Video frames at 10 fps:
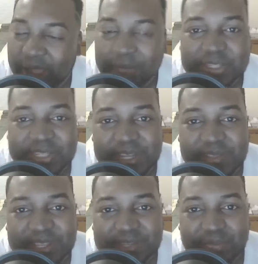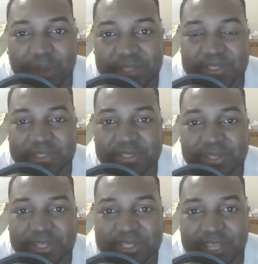seeing these buses,
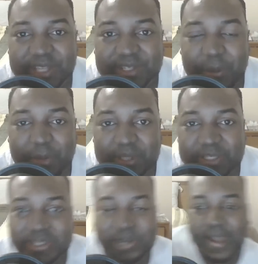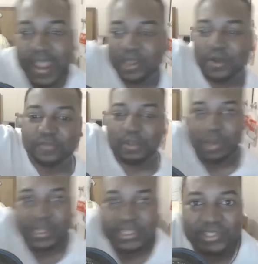these kids on buses, and they're hanging off the
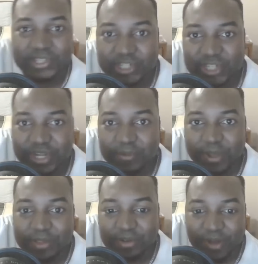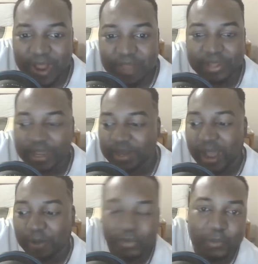buses and shit while they're driving, like
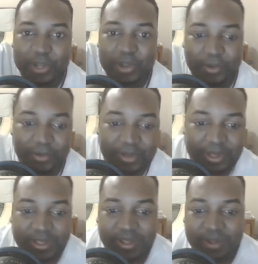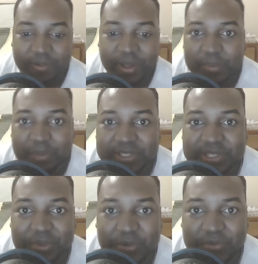out the window while the bus is
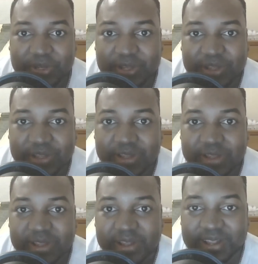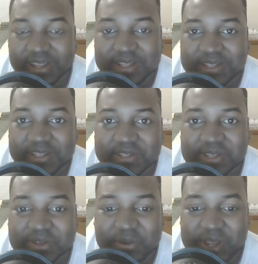moving.
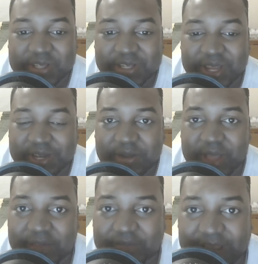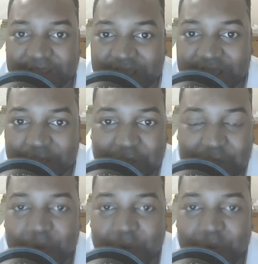It's crazy. Like they'll have like people they